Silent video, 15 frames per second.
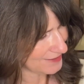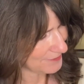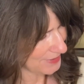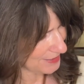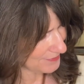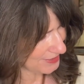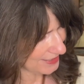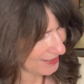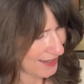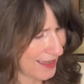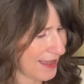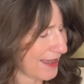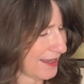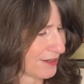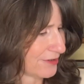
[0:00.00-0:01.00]
maybe
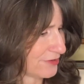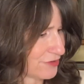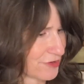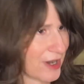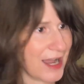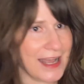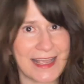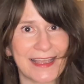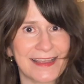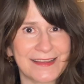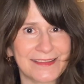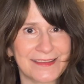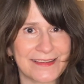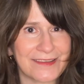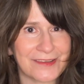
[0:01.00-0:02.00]
I could
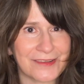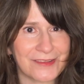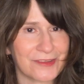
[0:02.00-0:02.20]
try to